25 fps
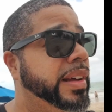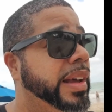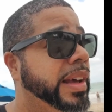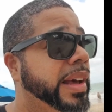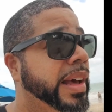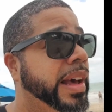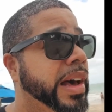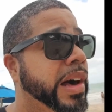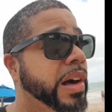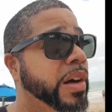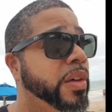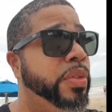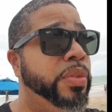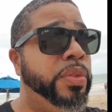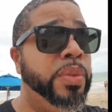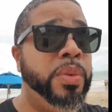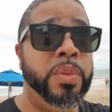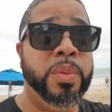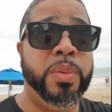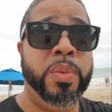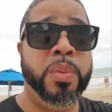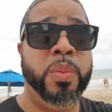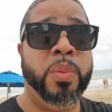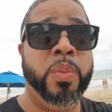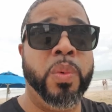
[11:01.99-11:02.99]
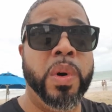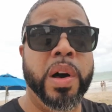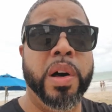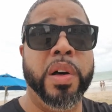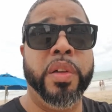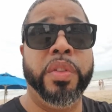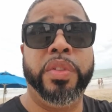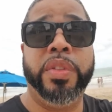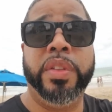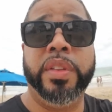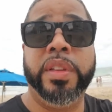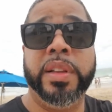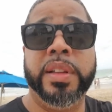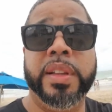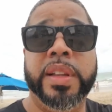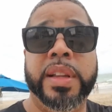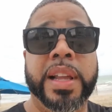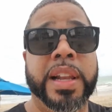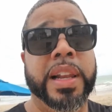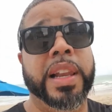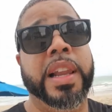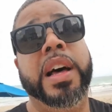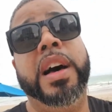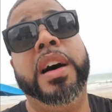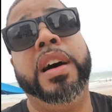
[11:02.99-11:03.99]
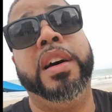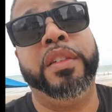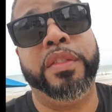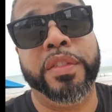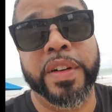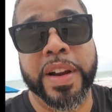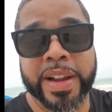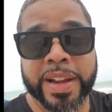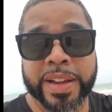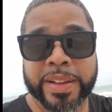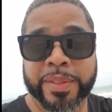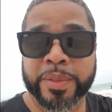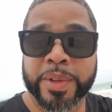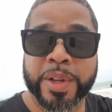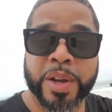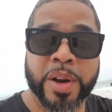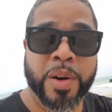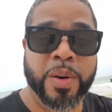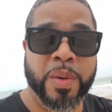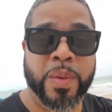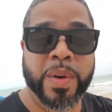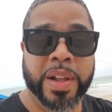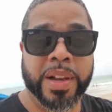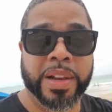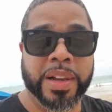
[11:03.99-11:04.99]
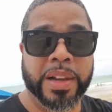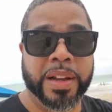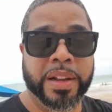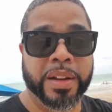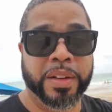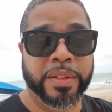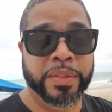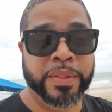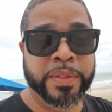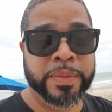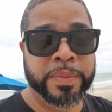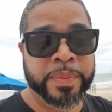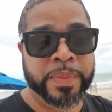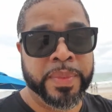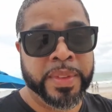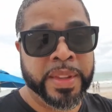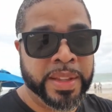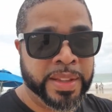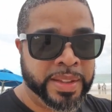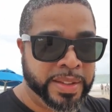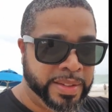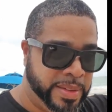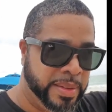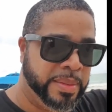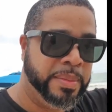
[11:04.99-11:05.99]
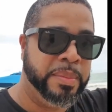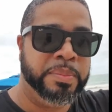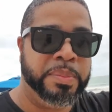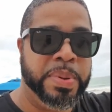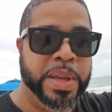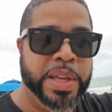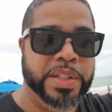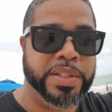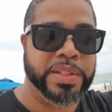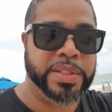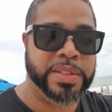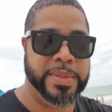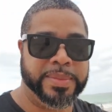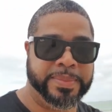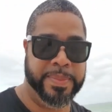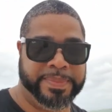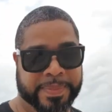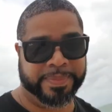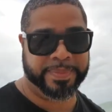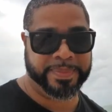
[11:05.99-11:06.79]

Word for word: Health, wealth, and love, right? We all want love. Peace.